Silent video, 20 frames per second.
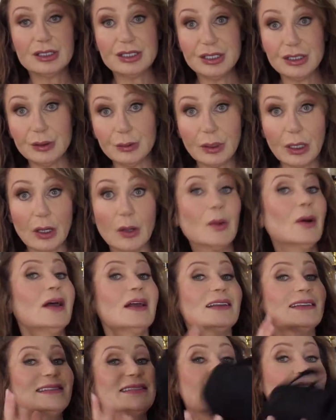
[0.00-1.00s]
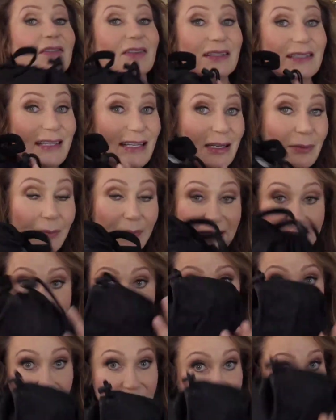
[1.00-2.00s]
to go. 17 pieces,
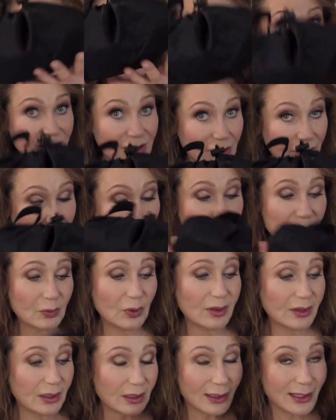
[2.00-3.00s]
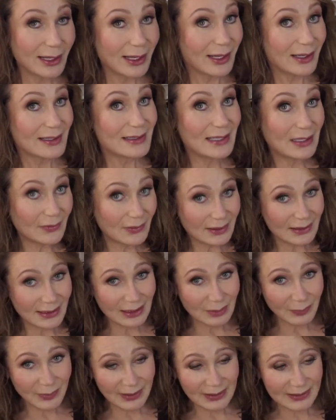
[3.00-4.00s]
because the satchel comes with it.
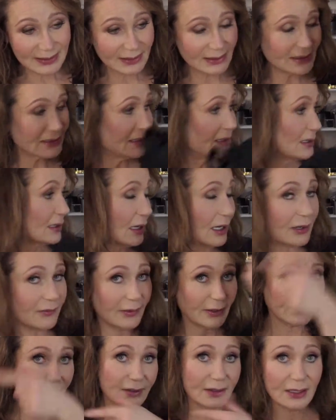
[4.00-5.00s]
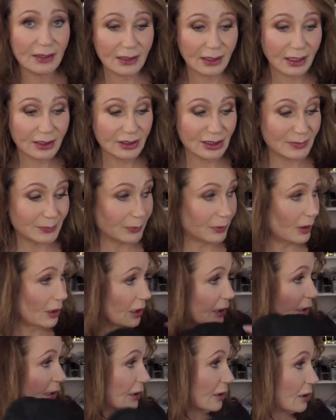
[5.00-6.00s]
17 pieces of everything that I just put
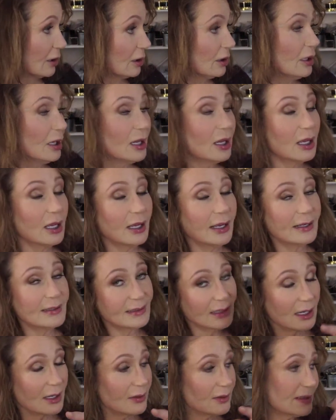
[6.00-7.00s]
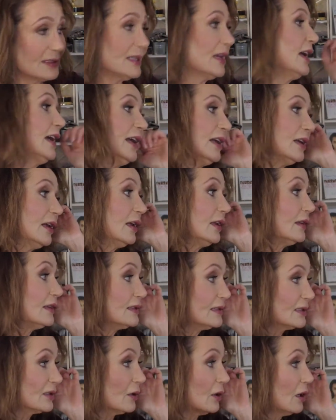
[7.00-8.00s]
on here. It's on the site. This
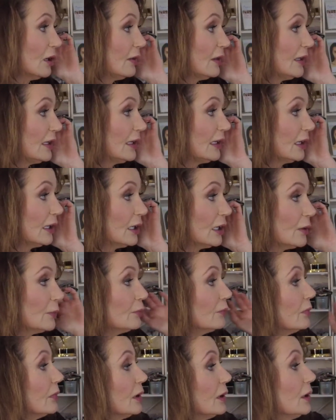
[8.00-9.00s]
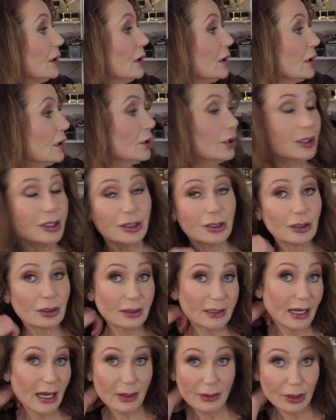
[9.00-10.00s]
is called the Look Your
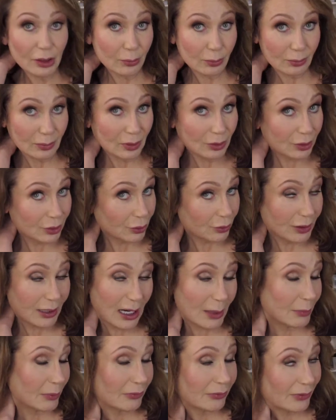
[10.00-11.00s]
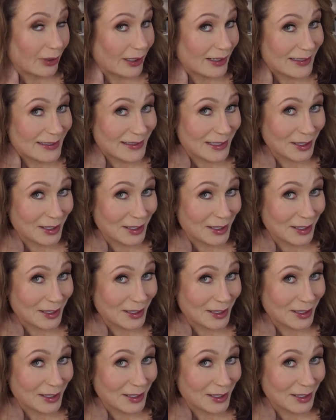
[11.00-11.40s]
Camera Ready